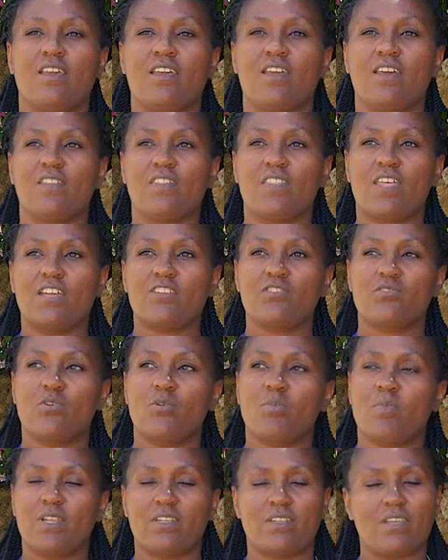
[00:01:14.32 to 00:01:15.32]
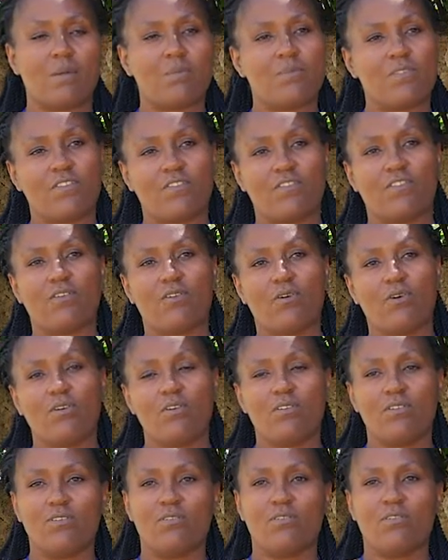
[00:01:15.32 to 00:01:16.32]
and that opened up the floor
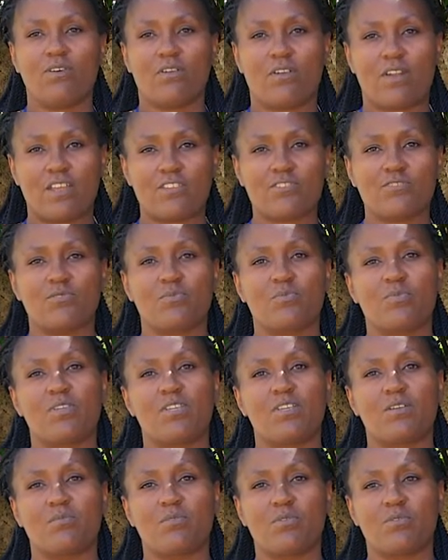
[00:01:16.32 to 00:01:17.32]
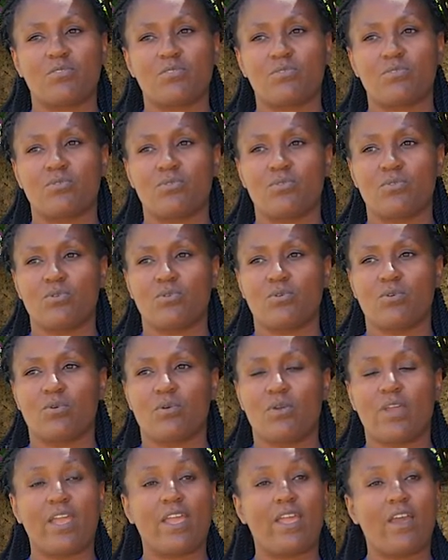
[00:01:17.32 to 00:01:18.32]
for us to be able
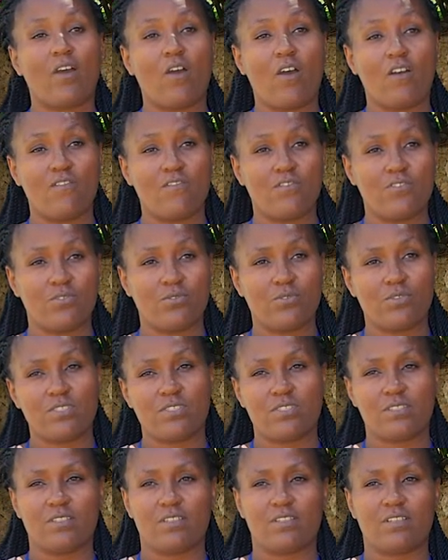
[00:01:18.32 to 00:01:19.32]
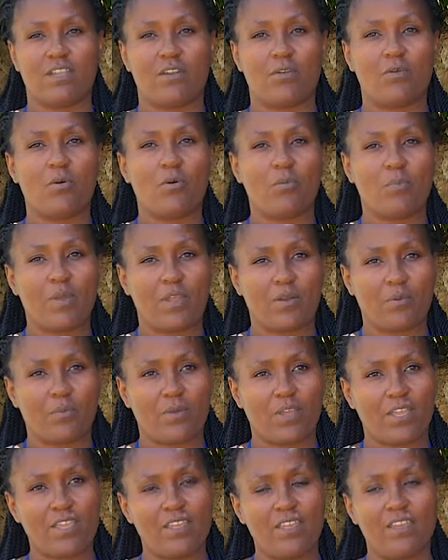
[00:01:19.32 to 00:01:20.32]
to air our views in an open
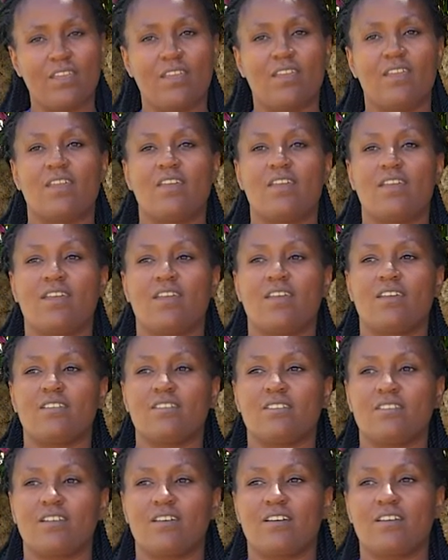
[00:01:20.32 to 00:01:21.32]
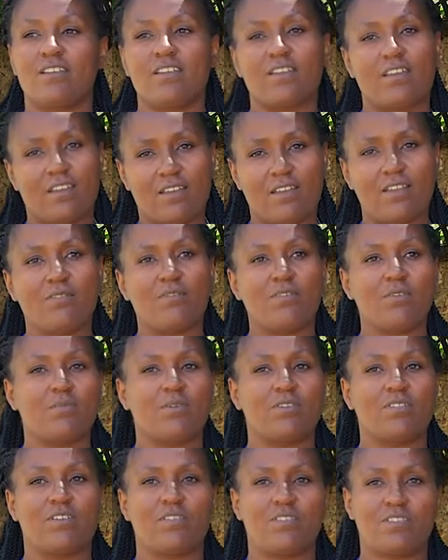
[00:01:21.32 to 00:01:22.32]
way, and
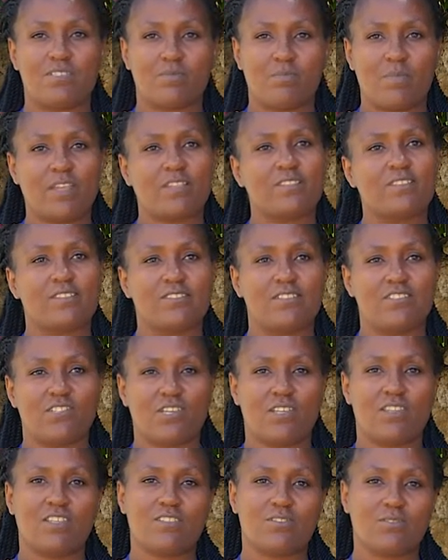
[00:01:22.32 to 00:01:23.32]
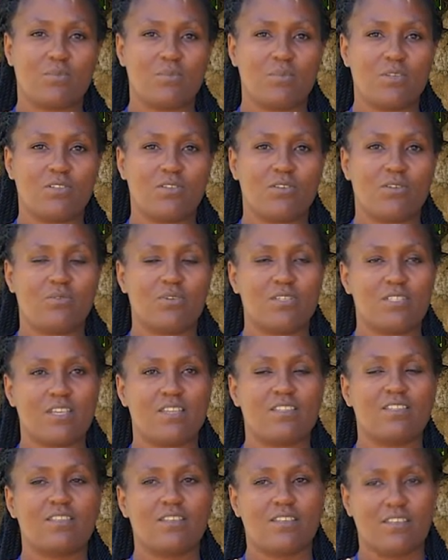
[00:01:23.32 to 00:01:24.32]
everybody respects each other's opinion, which
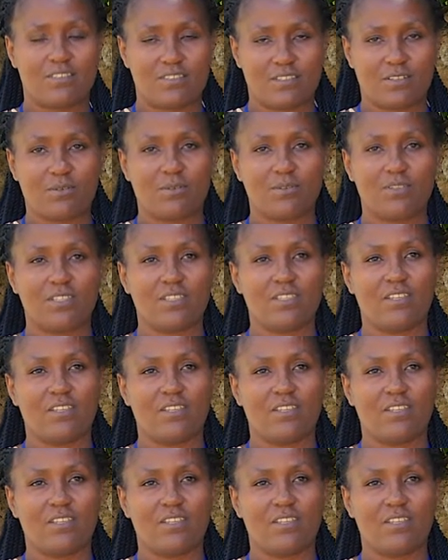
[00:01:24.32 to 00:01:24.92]
I think is a good